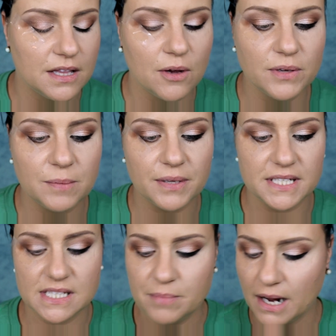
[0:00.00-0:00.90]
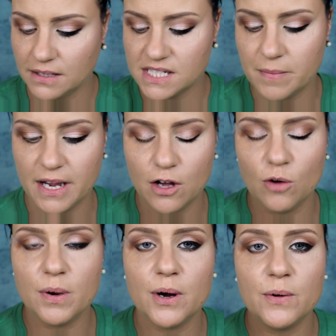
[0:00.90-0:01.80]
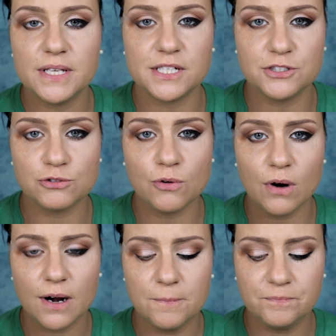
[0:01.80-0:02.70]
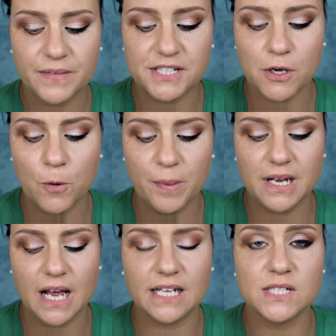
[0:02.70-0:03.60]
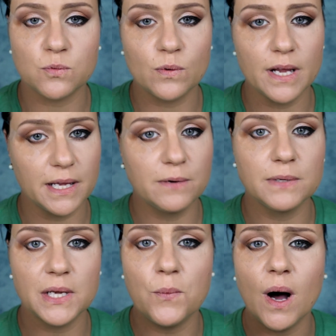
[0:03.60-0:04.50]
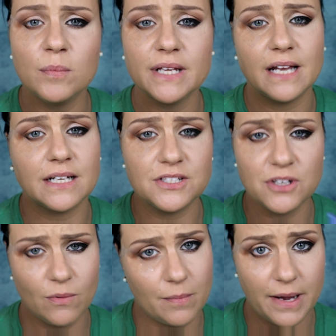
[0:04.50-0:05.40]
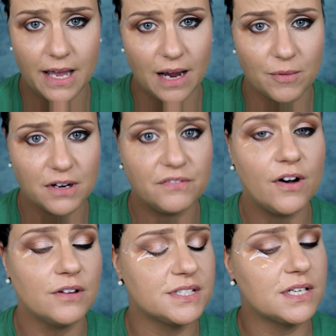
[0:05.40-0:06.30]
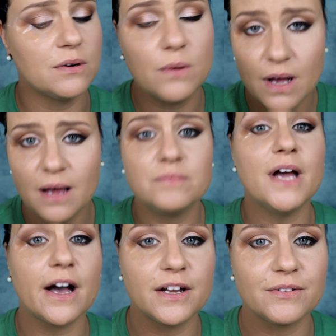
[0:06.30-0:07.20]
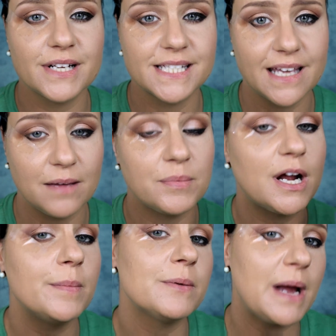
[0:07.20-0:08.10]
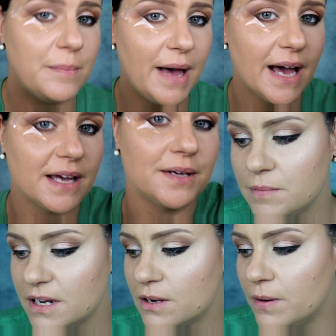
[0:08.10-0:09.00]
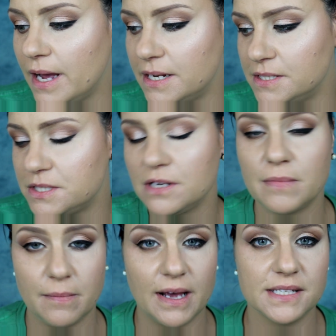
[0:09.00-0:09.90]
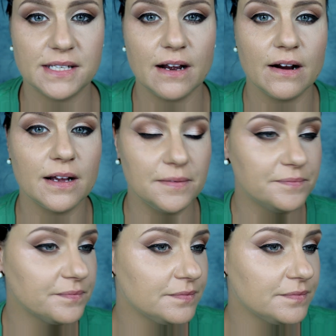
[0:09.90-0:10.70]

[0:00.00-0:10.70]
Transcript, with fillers: the only place to balance my elbow is a drawer that's open and it's really, really wobbly and I don't want my camera to fall, so not gonna risk it, but I'll be right back. I'm gonna go ahead and do my mascara.